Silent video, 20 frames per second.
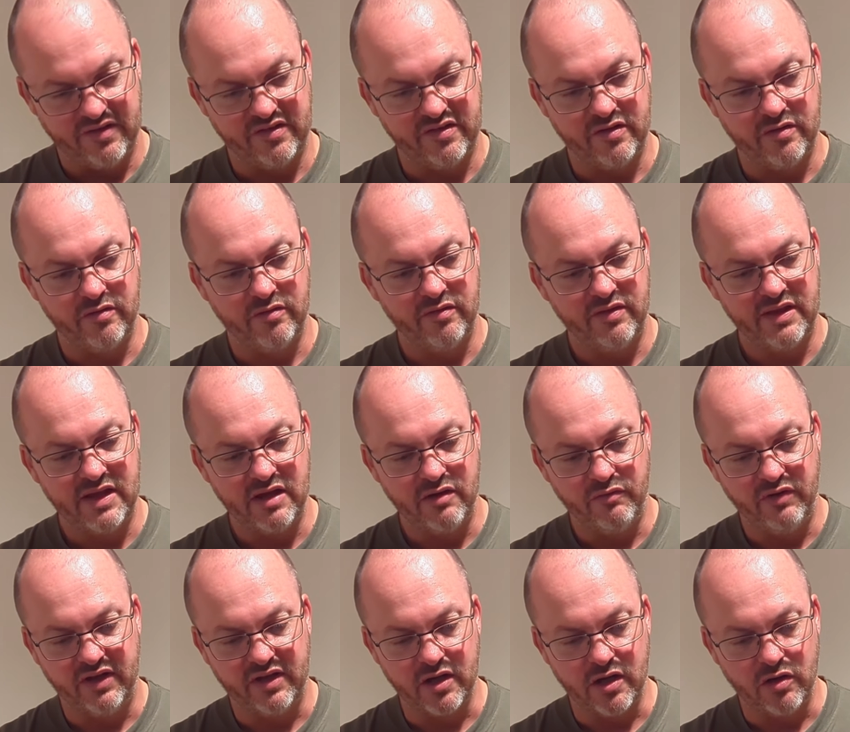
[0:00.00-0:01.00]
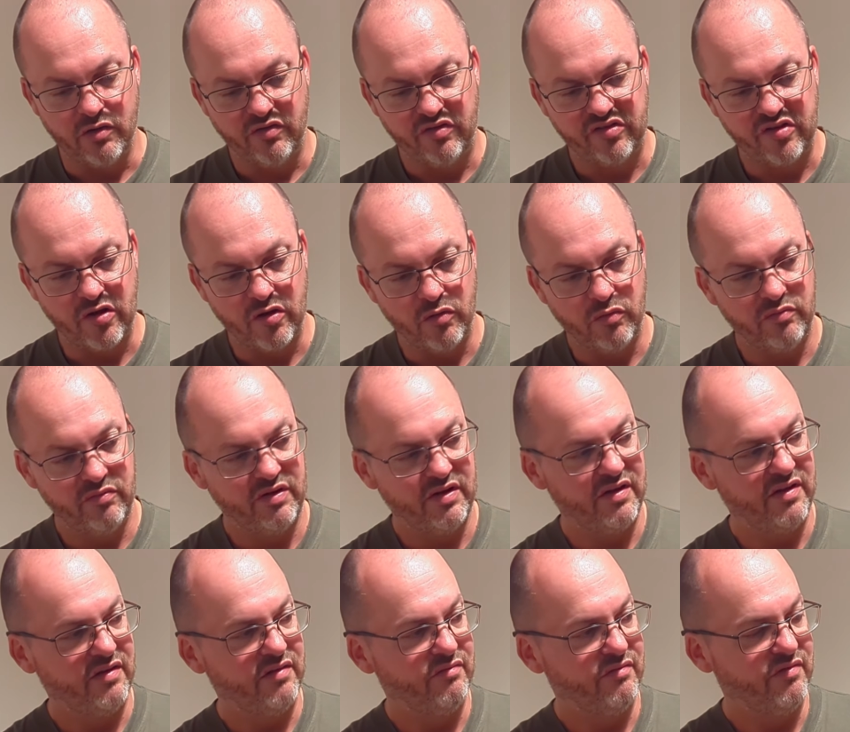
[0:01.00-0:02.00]
so there we go. So,
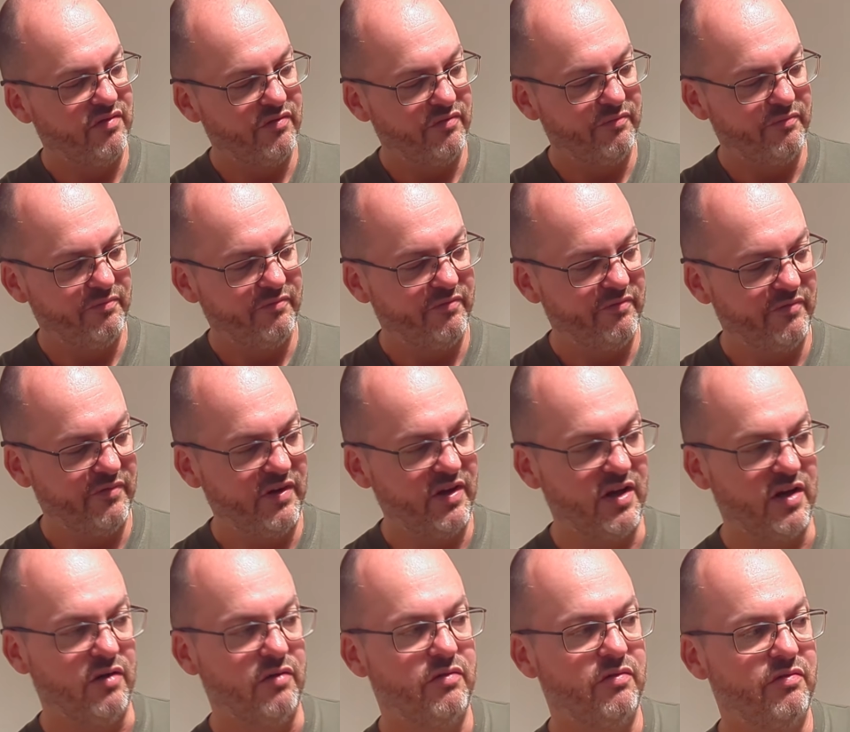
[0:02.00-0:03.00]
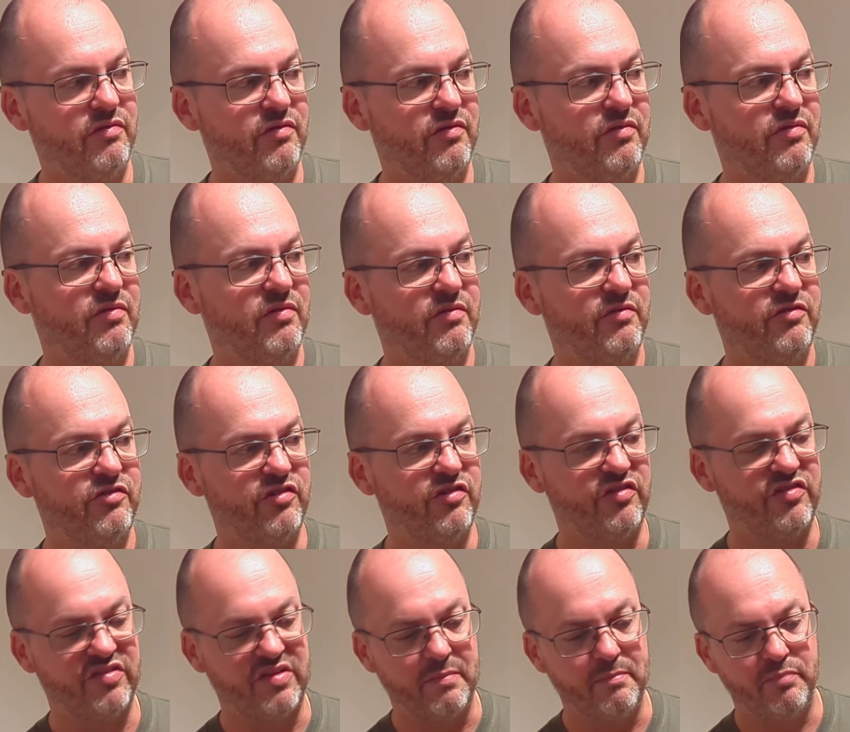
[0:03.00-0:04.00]
you know,
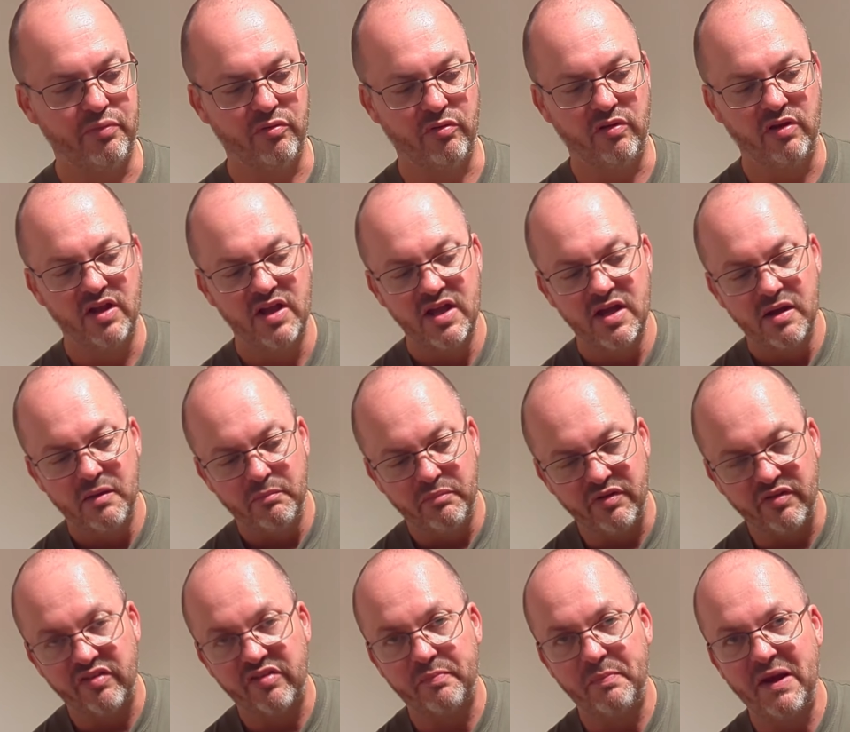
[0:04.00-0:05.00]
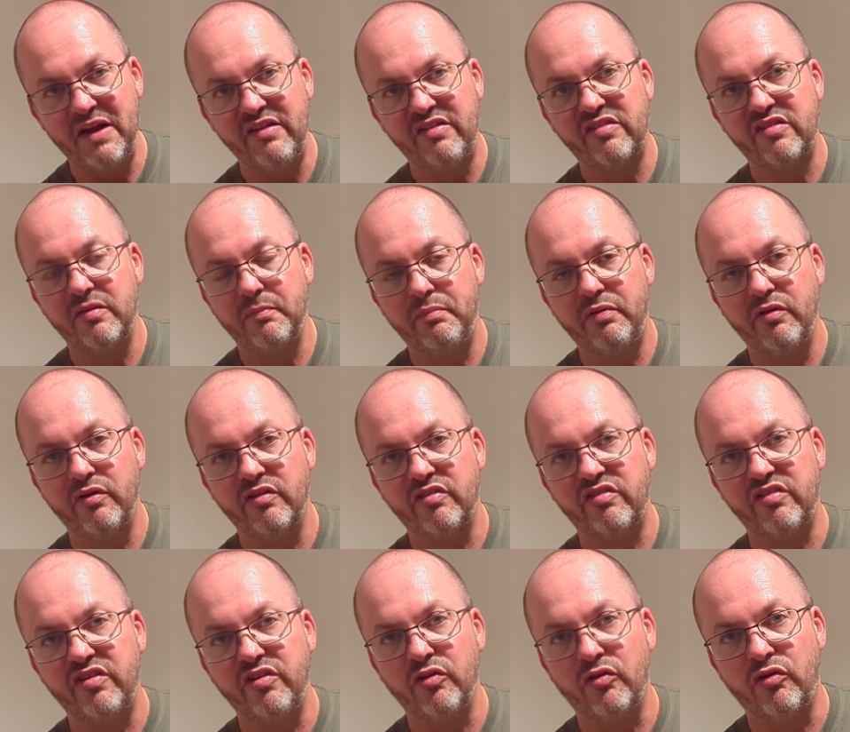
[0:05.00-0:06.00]
just simple, but space to
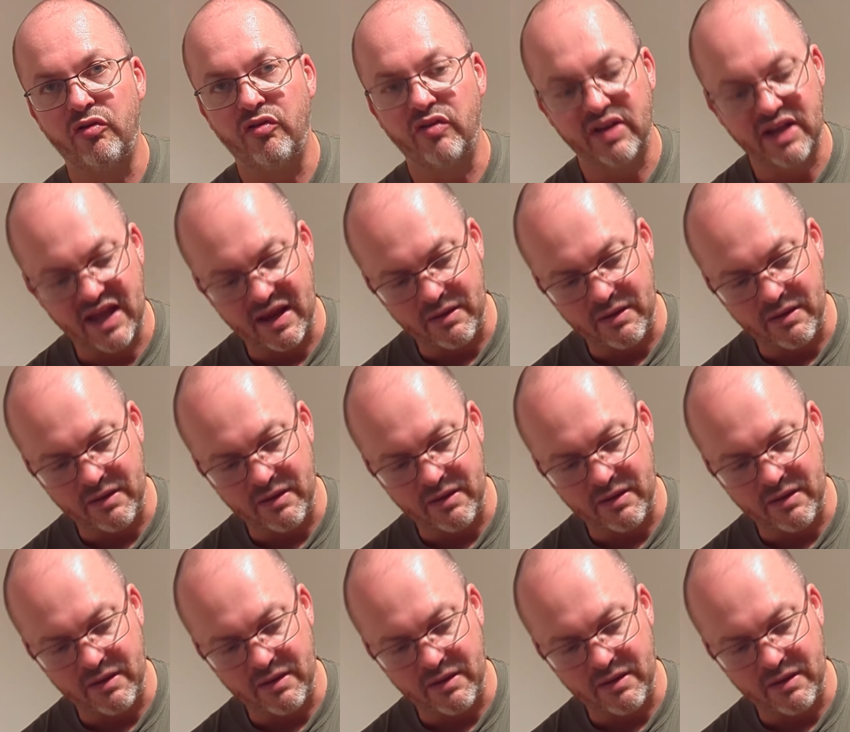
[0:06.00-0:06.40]
put your